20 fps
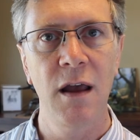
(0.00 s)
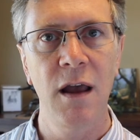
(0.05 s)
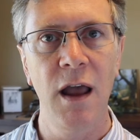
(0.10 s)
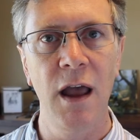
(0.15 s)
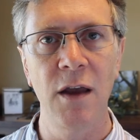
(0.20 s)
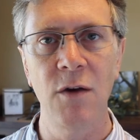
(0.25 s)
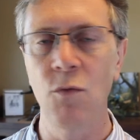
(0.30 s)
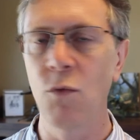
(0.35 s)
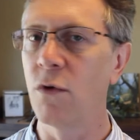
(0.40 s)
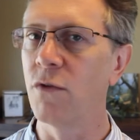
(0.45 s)

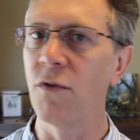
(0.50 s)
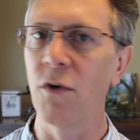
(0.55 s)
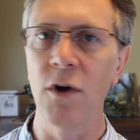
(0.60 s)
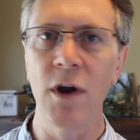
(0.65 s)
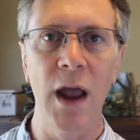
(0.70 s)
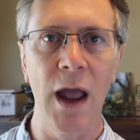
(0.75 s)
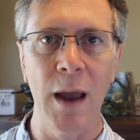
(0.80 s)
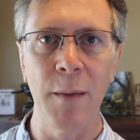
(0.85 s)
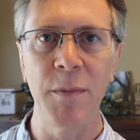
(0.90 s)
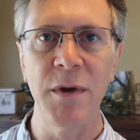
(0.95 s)
And we're
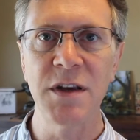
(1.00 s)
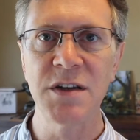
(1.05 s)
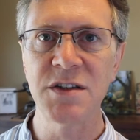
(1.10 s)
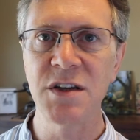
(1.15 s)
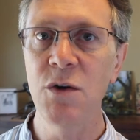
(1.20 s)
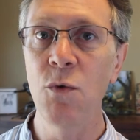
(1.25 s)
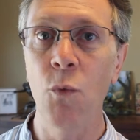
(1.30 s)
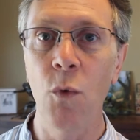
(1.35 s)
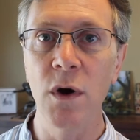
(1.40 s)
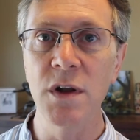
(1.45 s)
very happy to
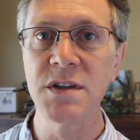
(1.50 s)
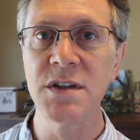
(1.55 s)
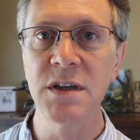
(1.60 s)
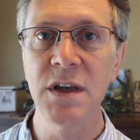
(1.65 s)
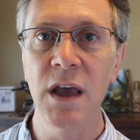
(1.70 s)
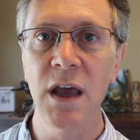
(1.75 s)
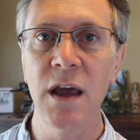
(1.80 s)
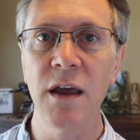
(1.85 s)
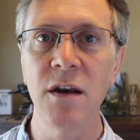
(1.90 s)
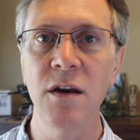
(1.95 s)
see once
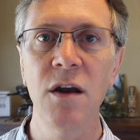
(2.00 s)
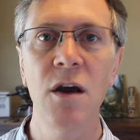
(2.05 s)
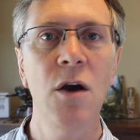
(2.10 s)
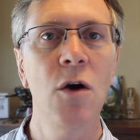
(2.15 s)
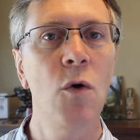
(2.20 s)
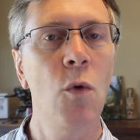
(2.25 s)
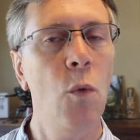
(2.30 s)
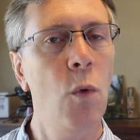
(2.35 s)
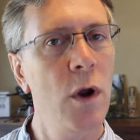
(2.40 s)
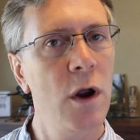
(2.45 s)
again,
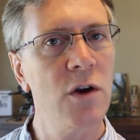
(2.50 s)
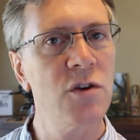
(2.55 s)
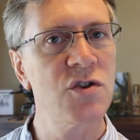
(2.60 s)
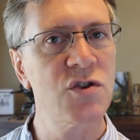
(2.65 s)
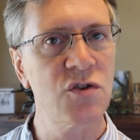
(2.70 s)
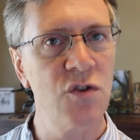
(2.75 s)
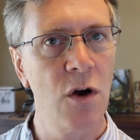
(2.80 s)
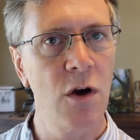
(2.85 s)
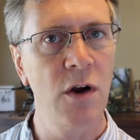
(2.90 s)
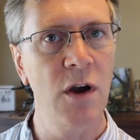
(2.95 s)
we're
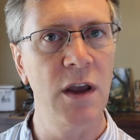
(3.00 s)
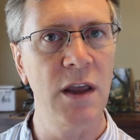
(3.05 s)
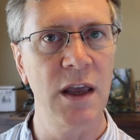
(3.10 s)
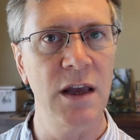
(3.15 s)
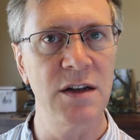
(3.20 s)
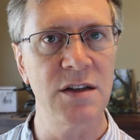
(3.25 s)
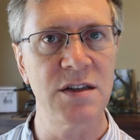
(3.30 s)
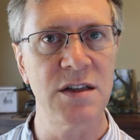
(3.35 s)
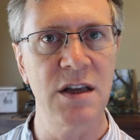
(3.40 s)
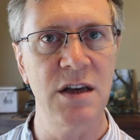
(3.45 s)
strong
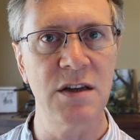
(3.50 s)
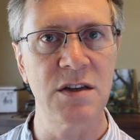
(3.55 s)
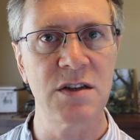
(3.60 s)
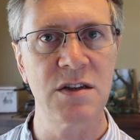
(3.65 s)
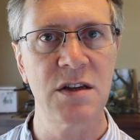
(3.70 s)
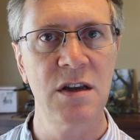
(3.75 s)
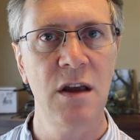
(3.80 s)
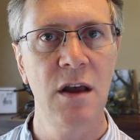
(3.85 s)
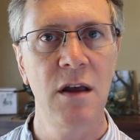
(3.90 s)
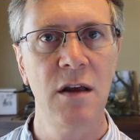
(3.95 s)
against
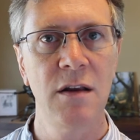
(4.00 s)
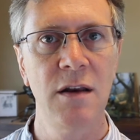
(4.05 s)
this.